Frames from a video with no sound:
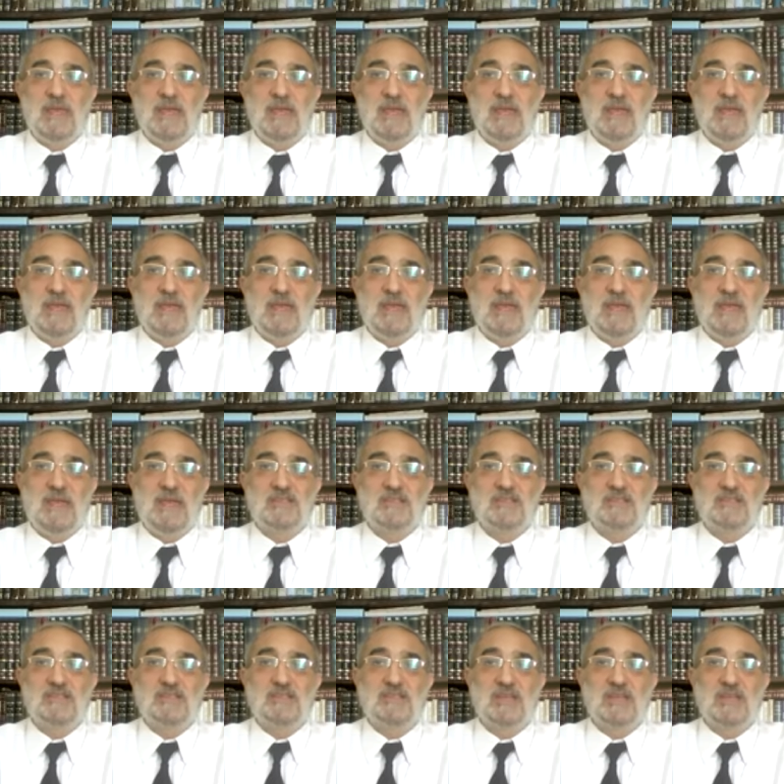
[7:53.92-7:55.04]

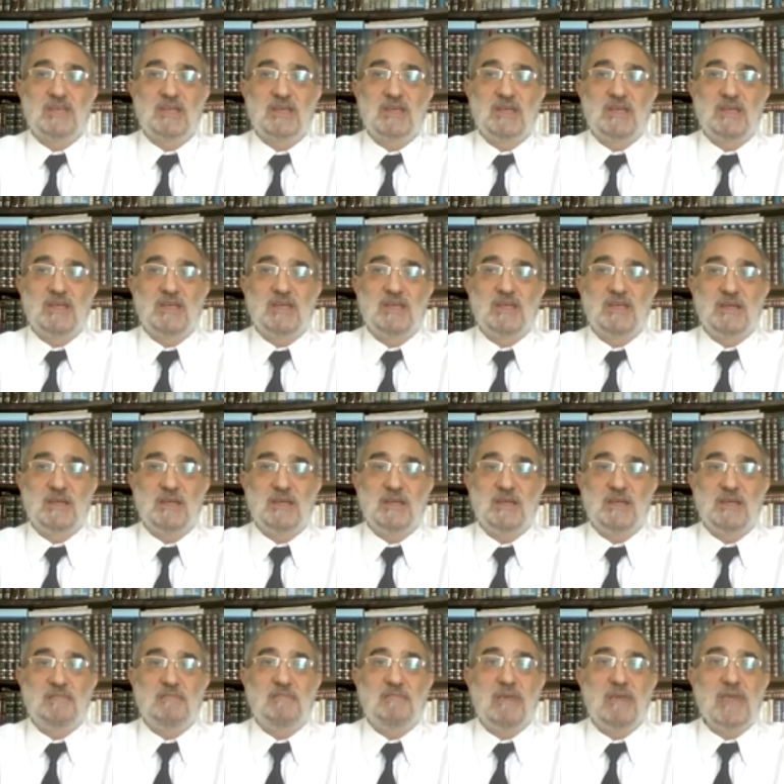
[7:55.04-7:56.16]
it's
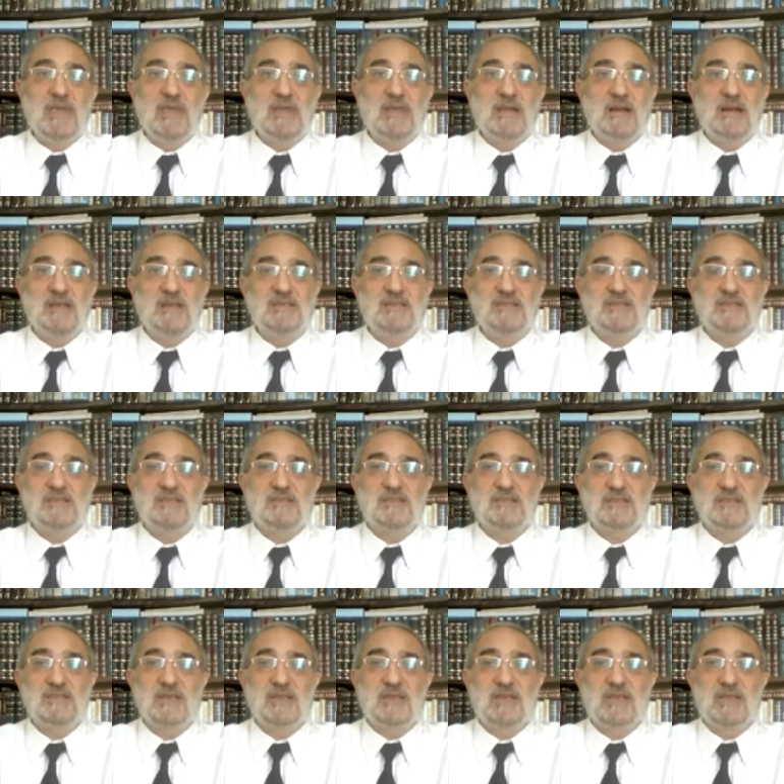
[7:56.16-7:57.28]
make
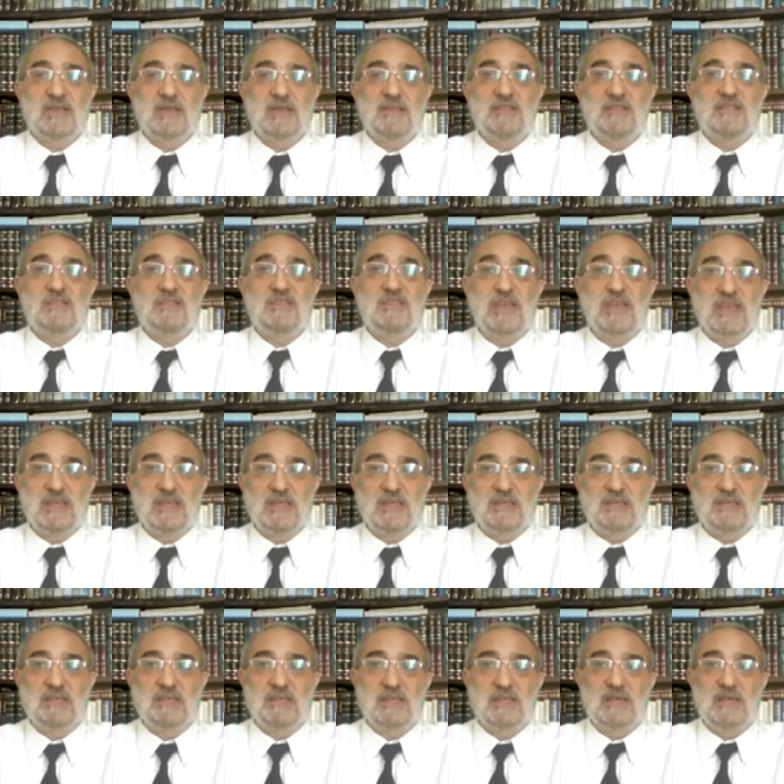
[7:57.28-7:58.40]
us think.
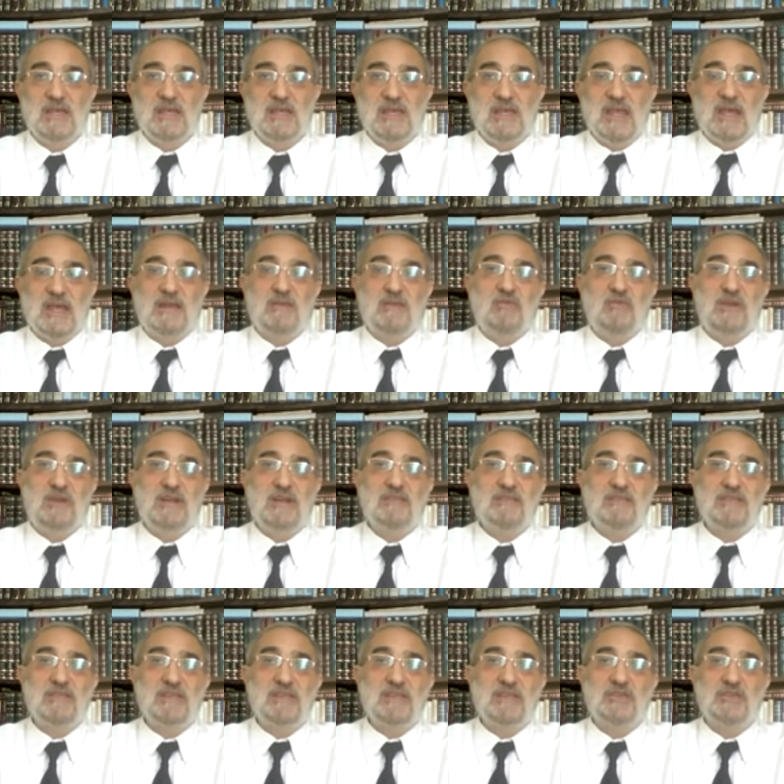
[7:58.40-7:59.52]
And
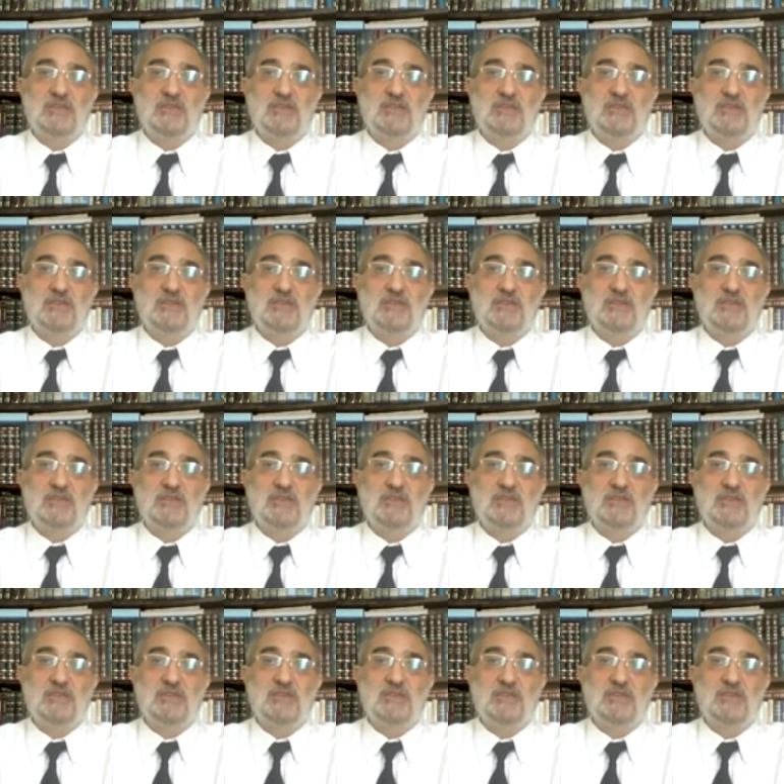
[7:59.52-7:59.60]
whenever that